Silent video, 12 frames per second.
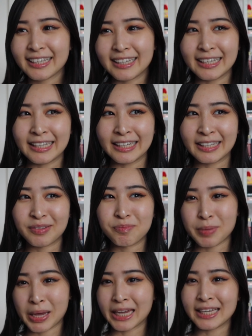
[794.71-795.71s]
the
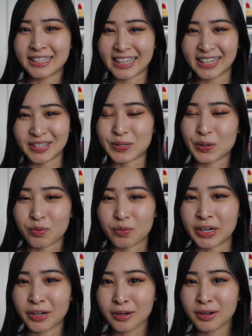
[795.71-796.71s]
maze that is your
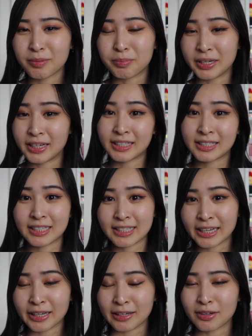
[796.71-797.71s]
career, but it's
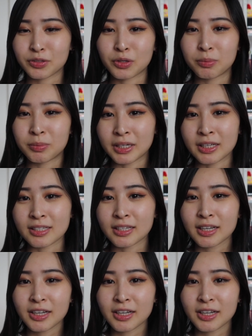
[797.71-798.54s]
exciting also because